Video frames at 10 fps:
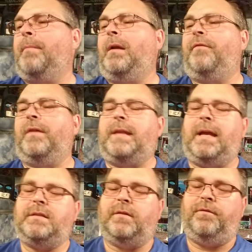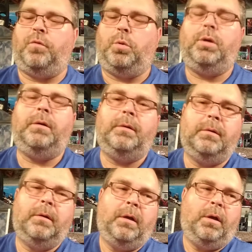out of Fantastic Four,
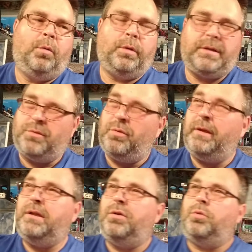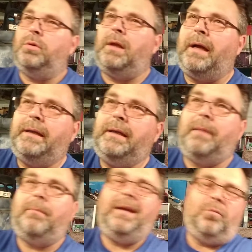which is a really cool line. I
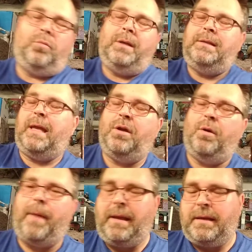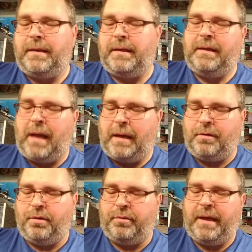might one day go back and get it. I
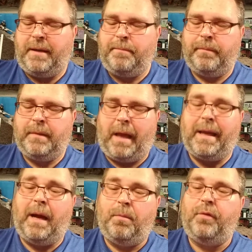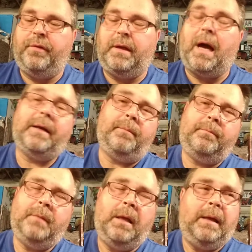don't know yet. I almost got
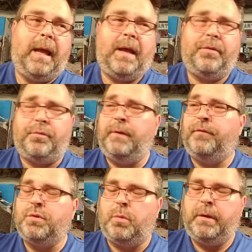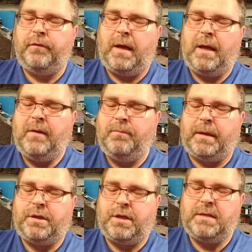him at 3 for $25, but
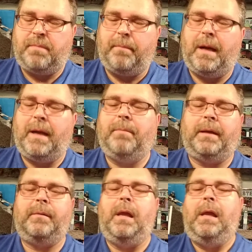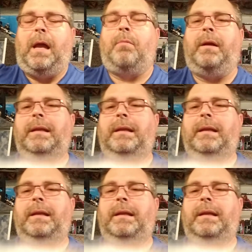I changed my mind. But I went ahead and